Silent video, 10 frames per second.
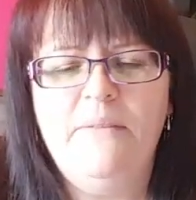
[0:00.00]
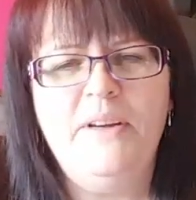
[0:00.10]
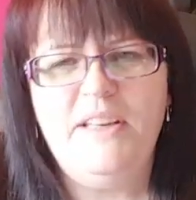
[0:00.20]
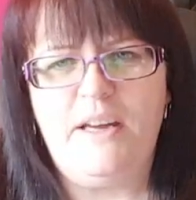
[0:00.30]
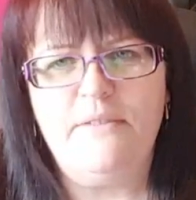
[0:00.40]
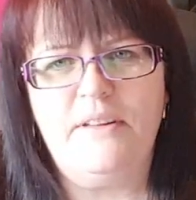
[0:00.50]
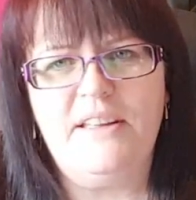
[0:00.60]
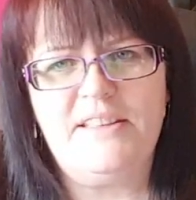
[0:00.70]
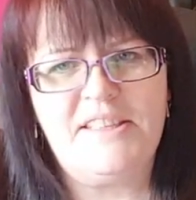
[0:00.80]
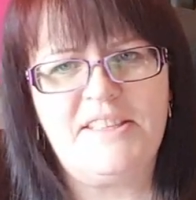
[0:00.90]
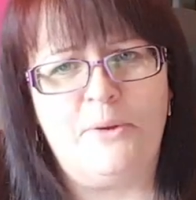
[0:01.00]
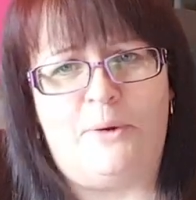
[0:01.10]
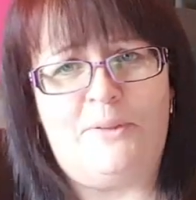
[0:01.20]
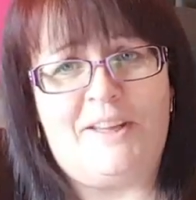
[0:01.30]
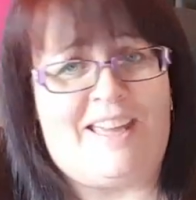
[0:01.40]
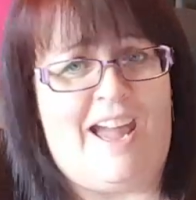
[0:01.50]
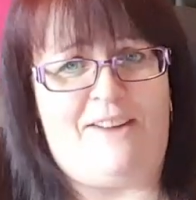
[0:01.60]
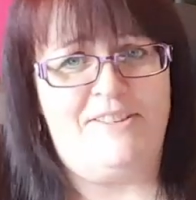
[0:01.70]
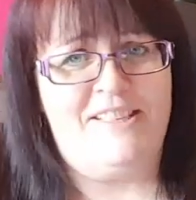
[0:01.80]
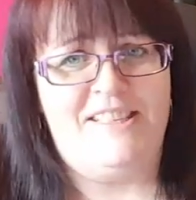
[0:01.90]
Well, you know, it's the thought that
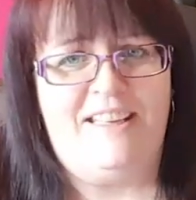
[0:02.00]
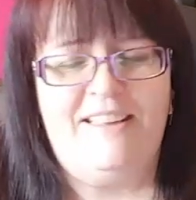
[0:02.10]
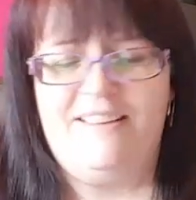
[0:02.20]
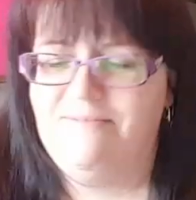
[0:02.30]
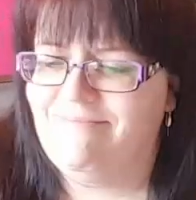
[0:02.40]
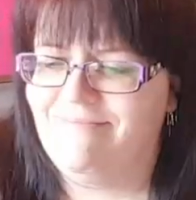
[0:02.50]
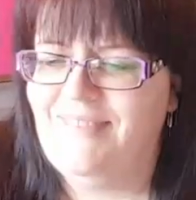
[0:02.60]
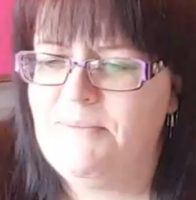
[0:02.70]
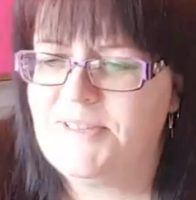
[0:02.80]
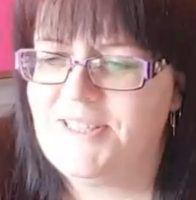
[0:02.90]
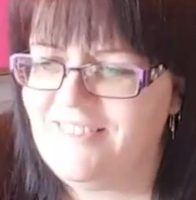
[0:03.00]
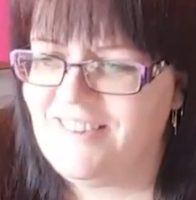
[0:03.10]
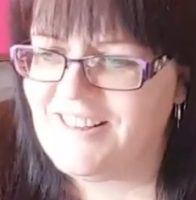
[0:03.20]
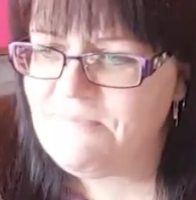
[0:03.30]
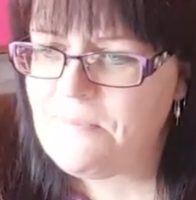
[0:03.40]
counts, isn't it? Absolutely.